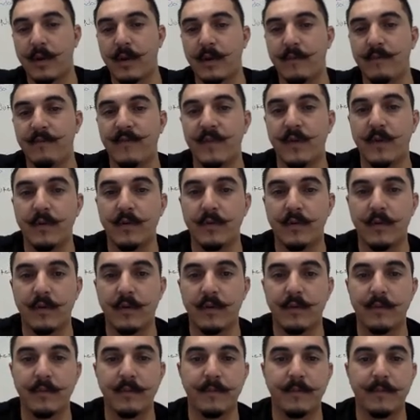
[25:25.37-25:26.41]
lymph
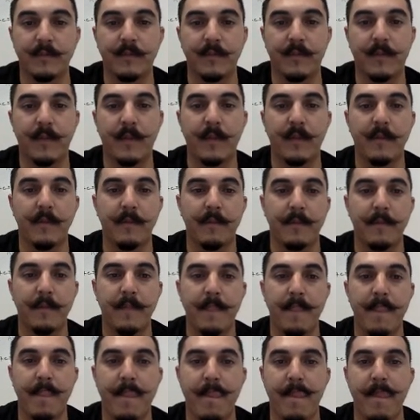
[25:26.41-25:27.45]
nodes. Okay.
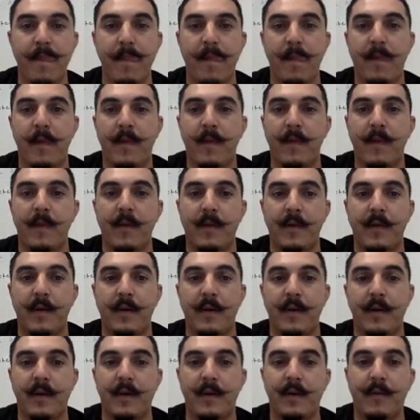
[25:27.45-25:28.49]

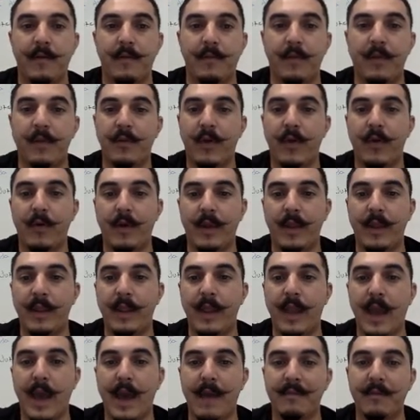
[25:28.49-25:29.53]
Now here in
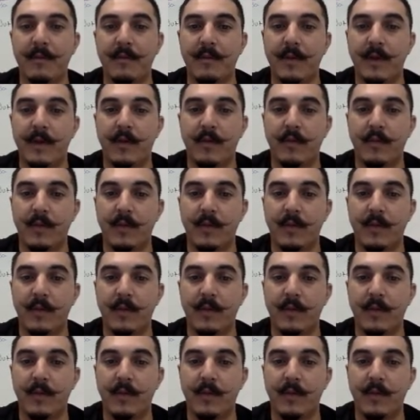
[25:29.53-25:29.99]
the abdomen, so we're